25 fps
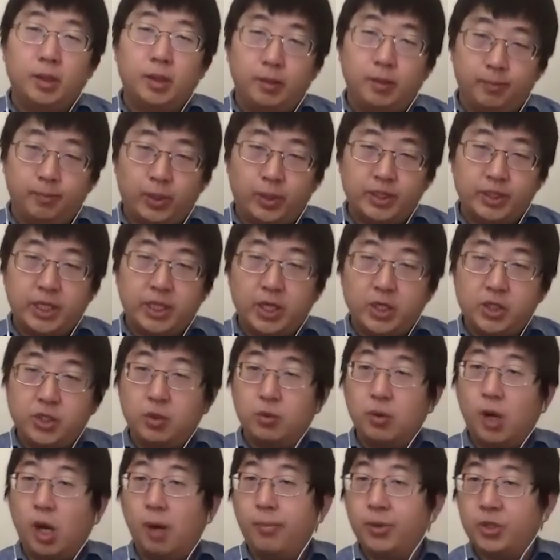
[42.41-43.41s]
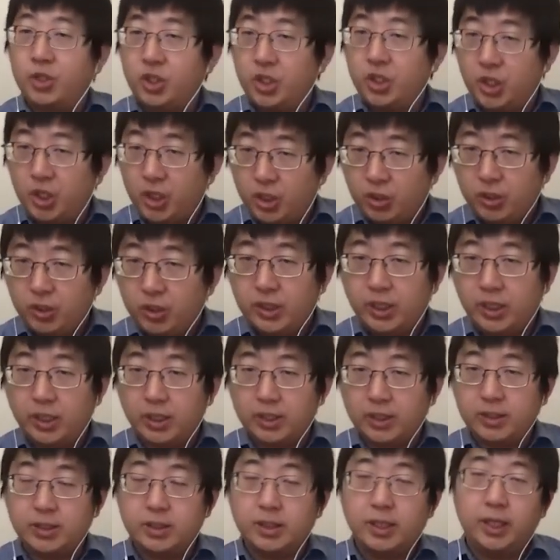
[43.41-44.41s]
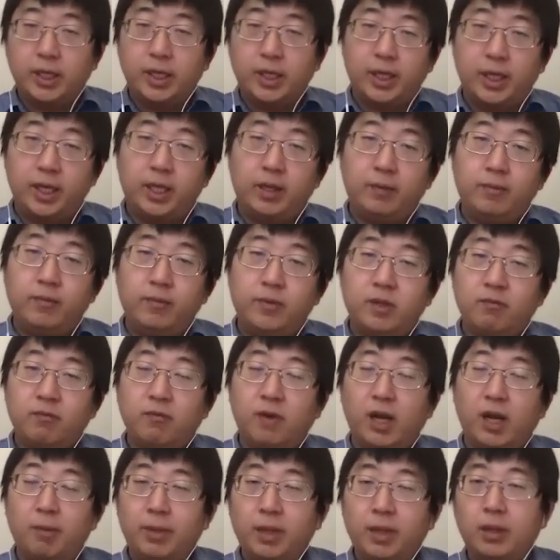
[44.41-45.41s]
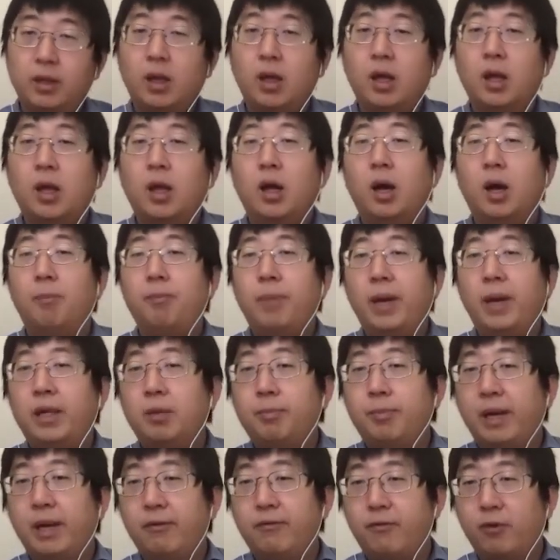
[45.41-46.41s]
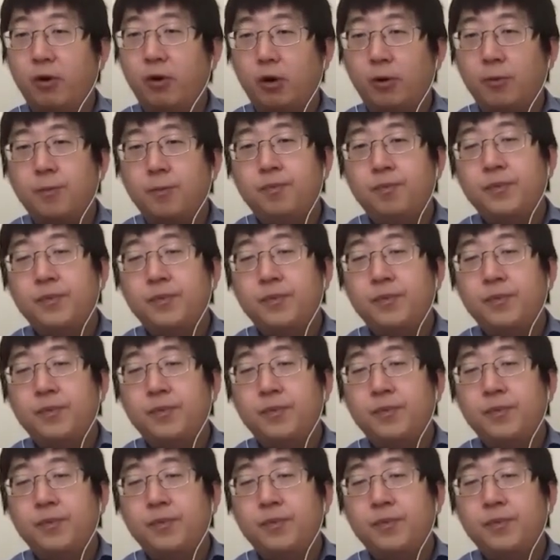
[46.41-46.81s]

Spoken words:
potential opportunities in developing a better platform